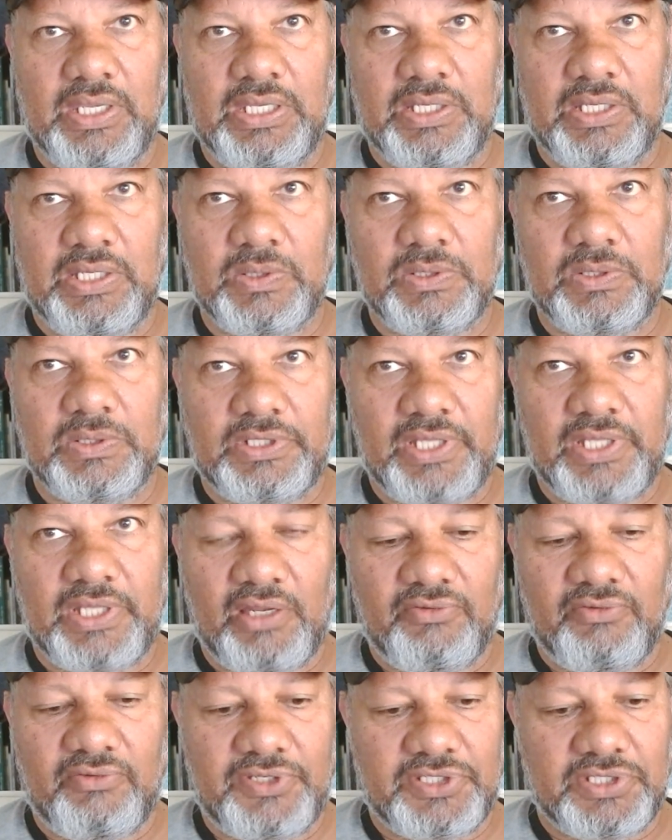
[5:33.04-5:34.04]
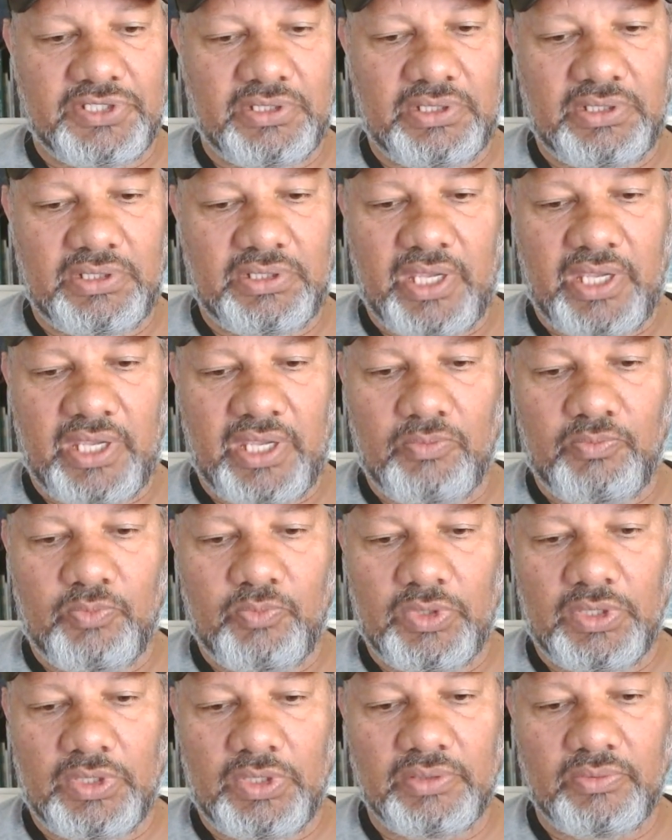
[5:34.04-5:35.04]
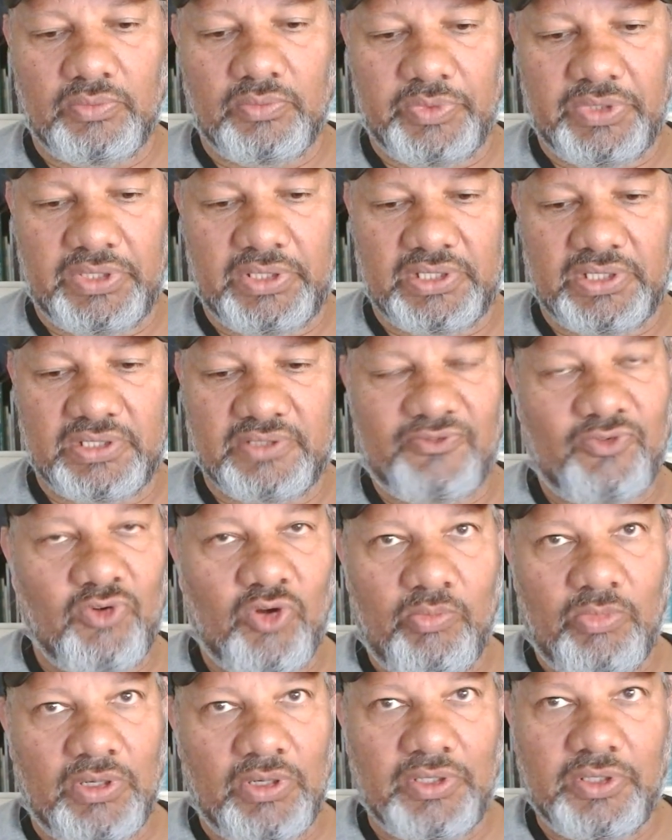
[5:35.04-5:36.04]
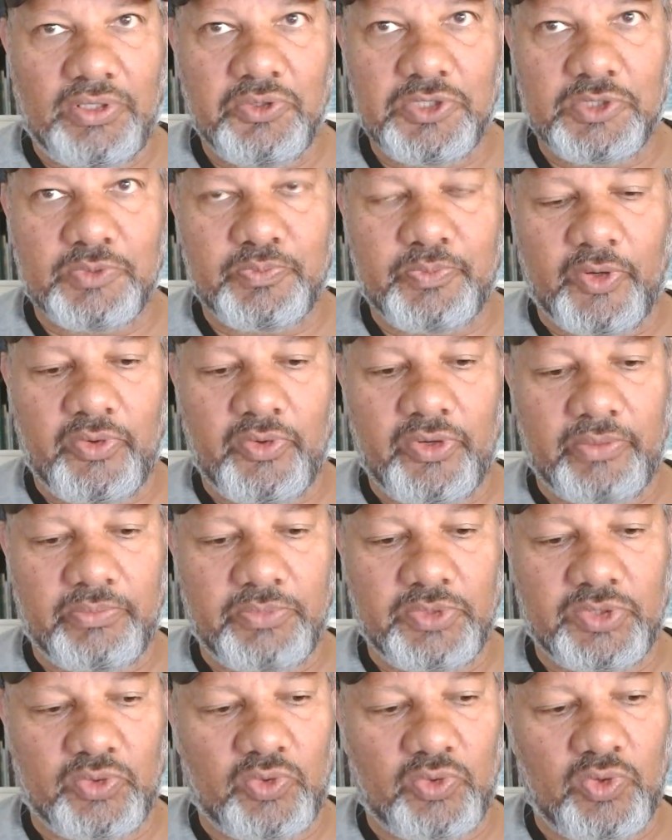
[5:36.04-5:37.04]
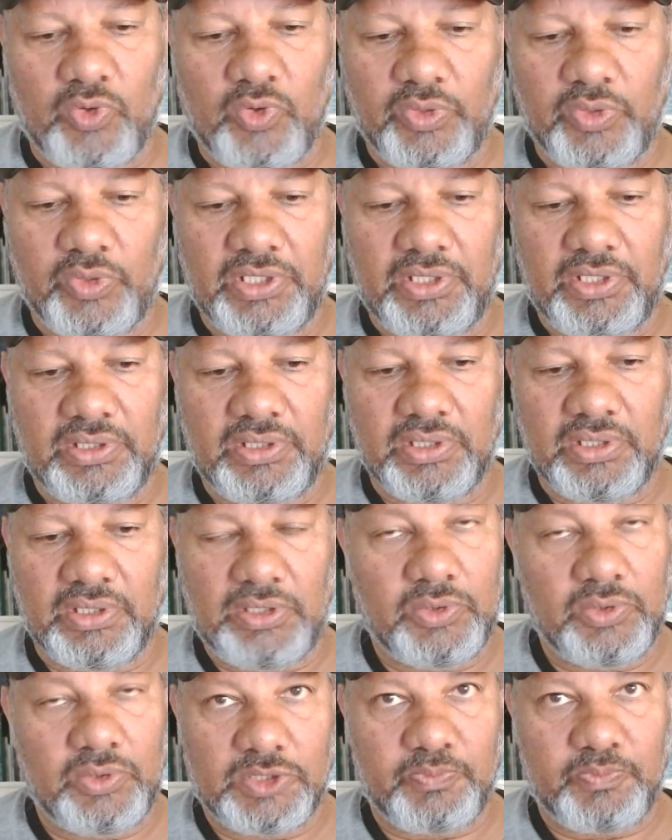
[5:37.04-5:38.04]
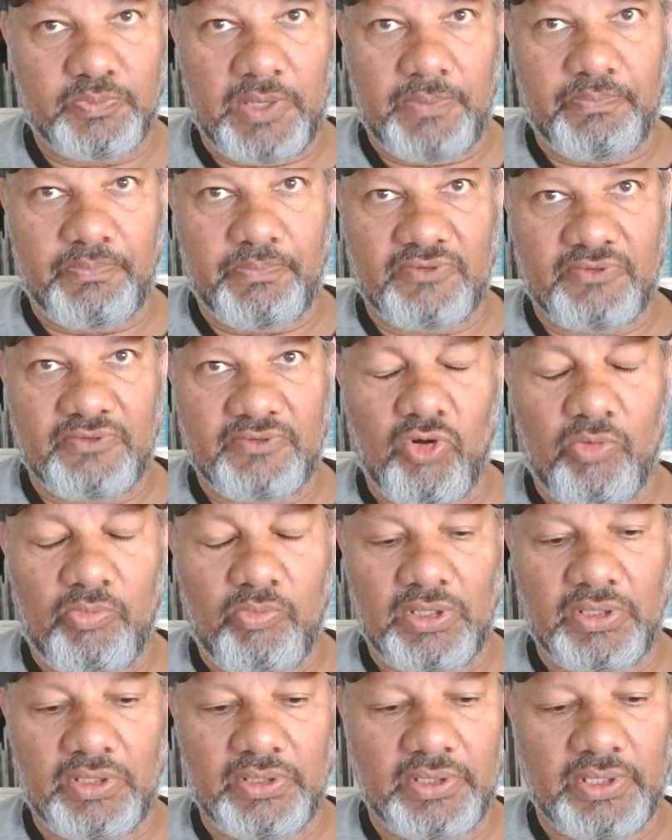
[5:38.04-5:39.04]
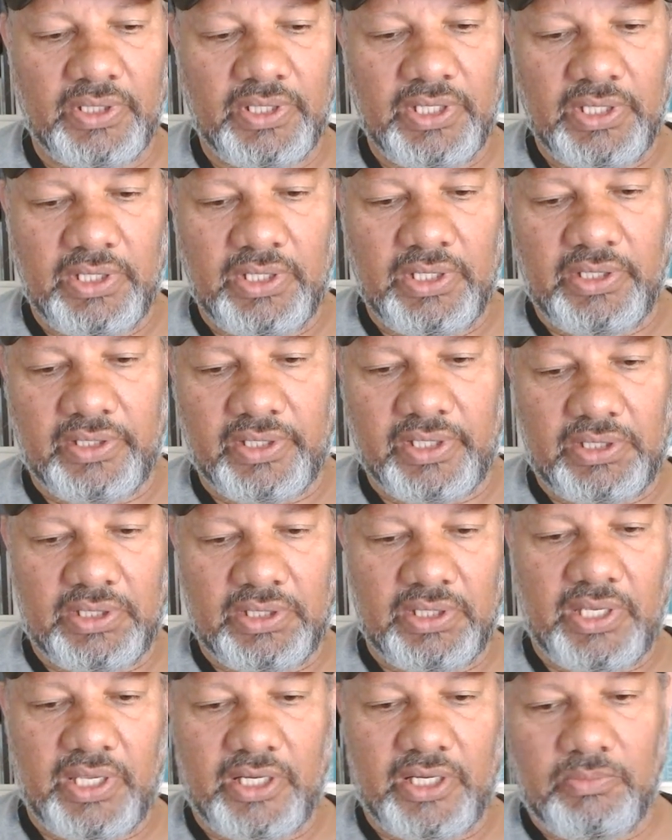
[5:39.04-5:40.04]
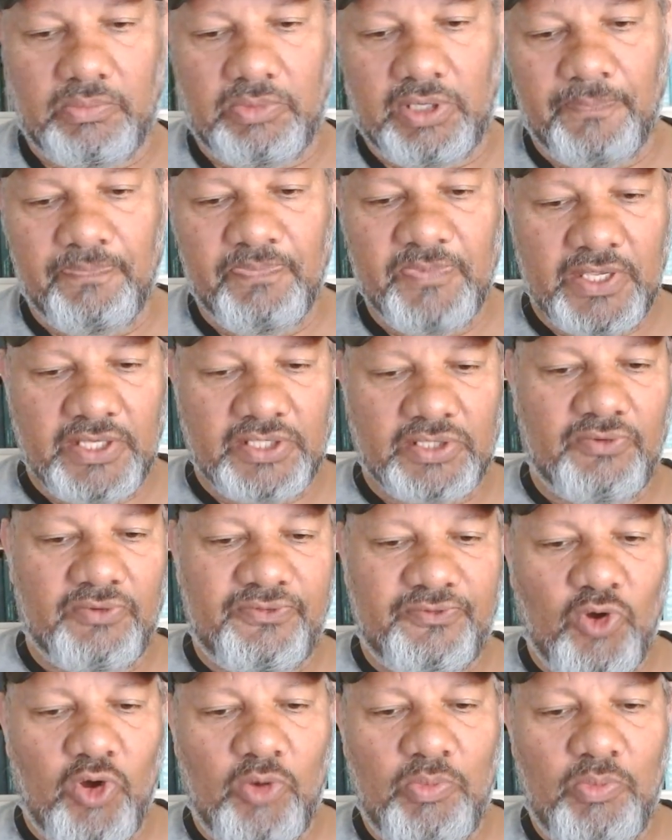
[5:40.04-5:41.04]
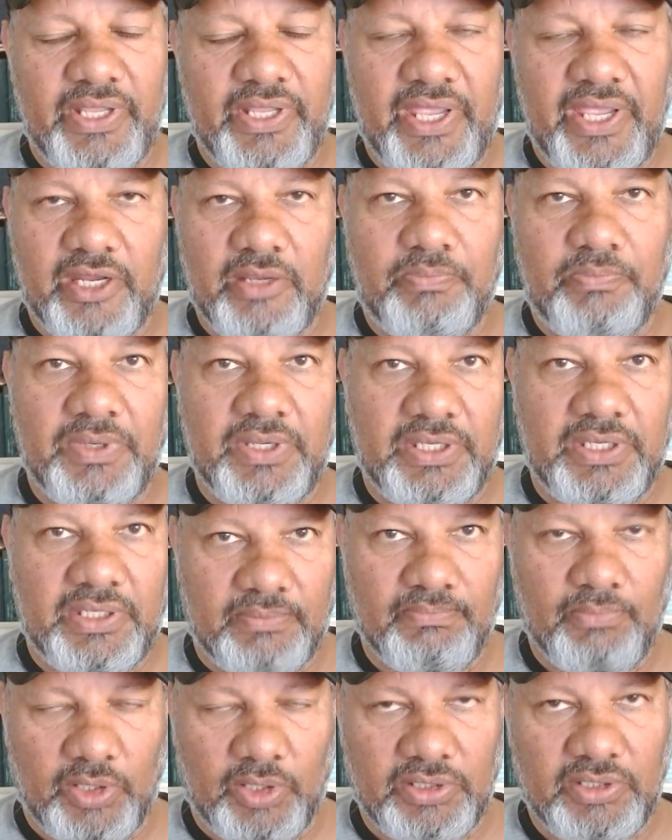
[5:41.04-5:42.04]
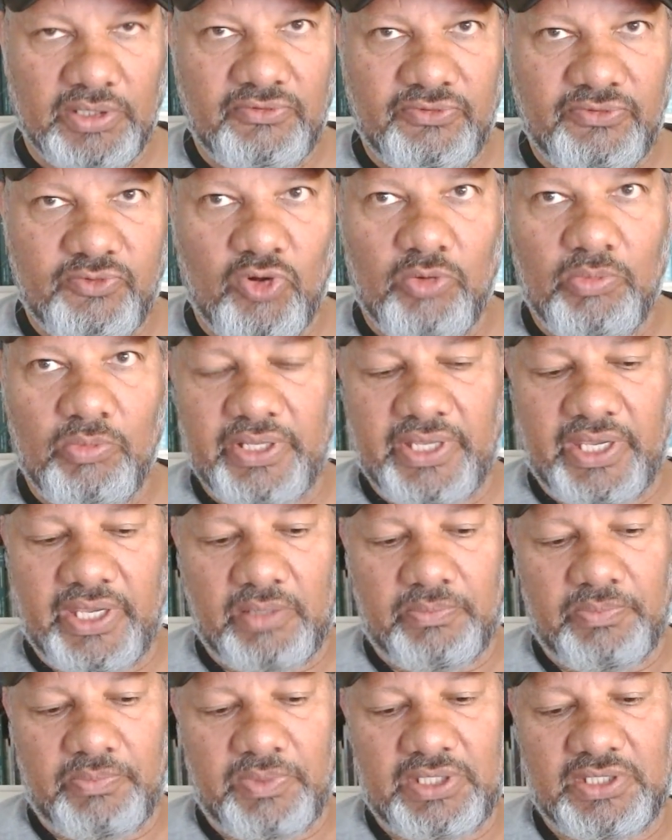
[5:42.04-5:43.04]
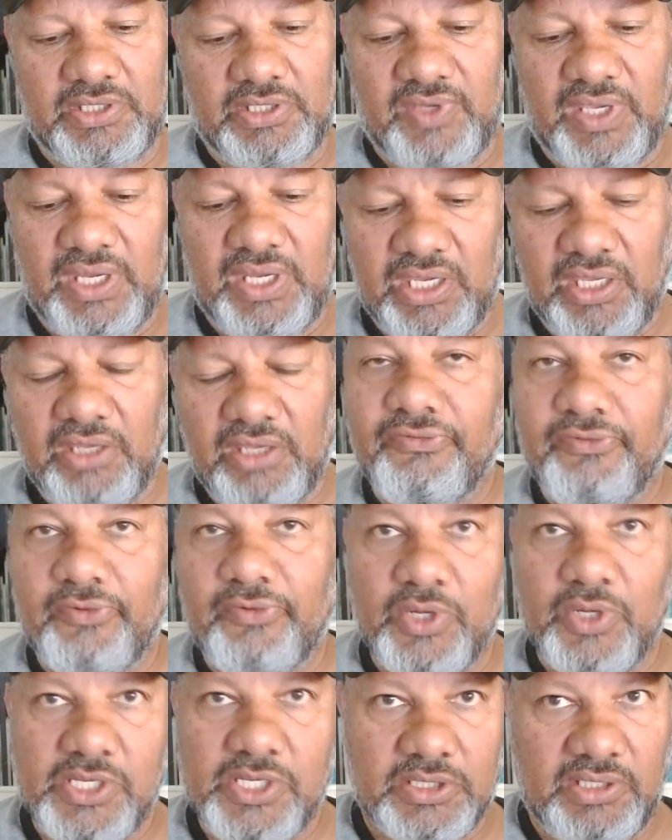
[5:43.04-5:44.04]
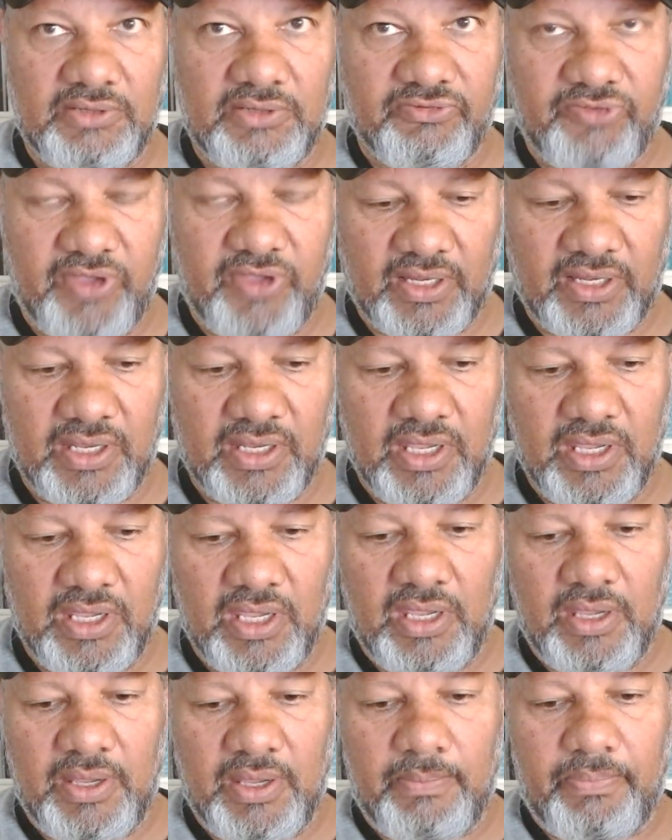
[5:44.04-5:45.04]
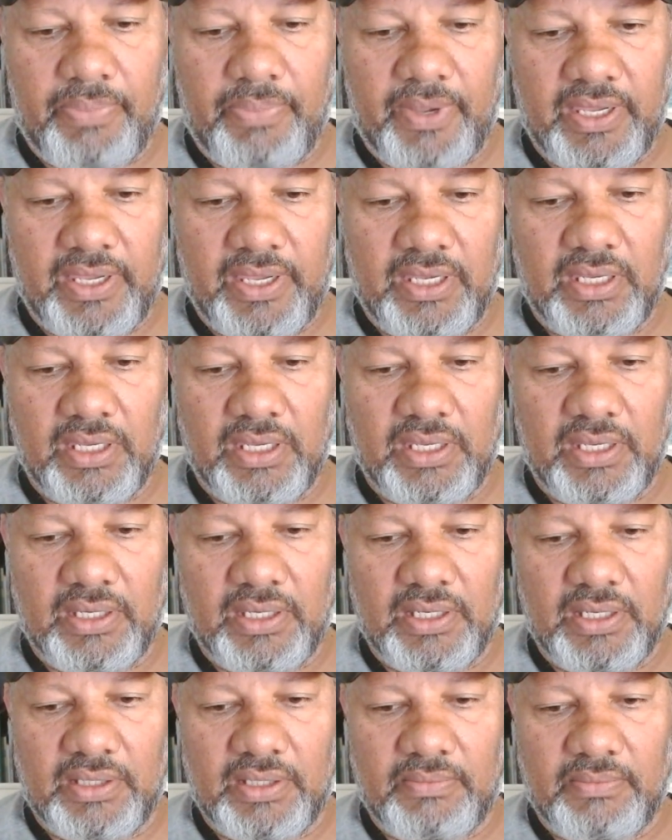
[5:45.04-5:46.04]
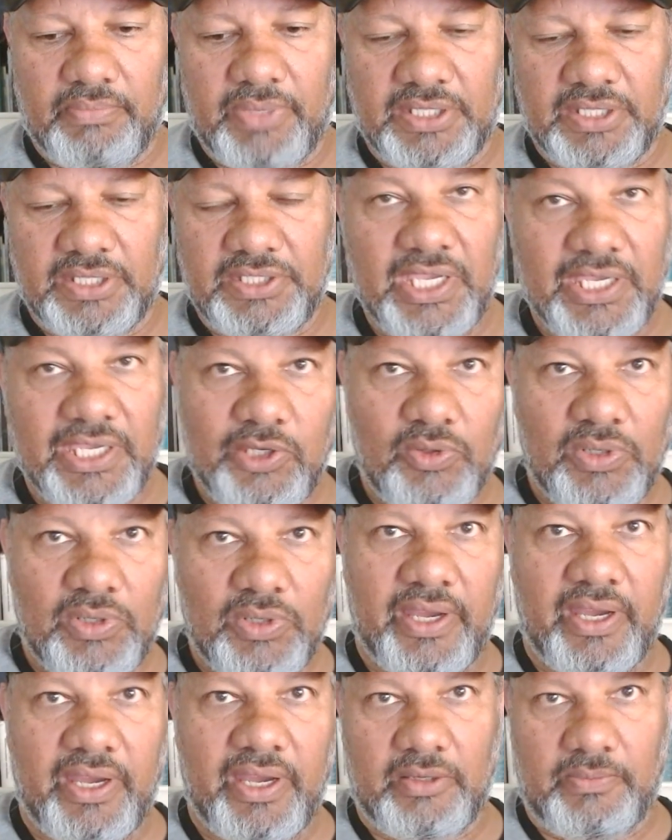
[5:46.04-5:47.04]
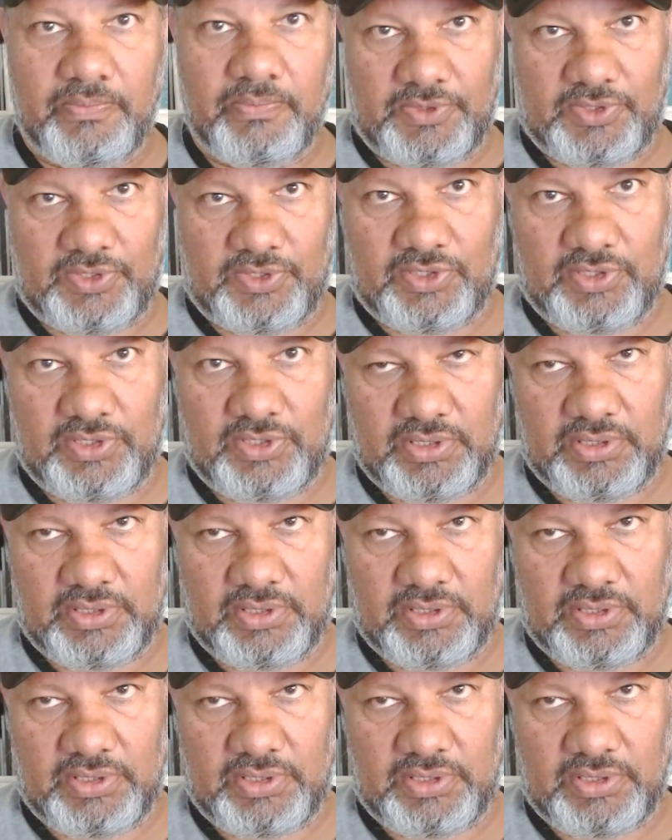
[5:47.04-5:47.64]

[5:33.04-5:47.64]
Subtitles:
on television in the Arab world when there's formal news programs, or in the newspapers, formal written Arabic. So formal Arabic, modern formal Arabic, is very influenced, in fact, by secular Arabs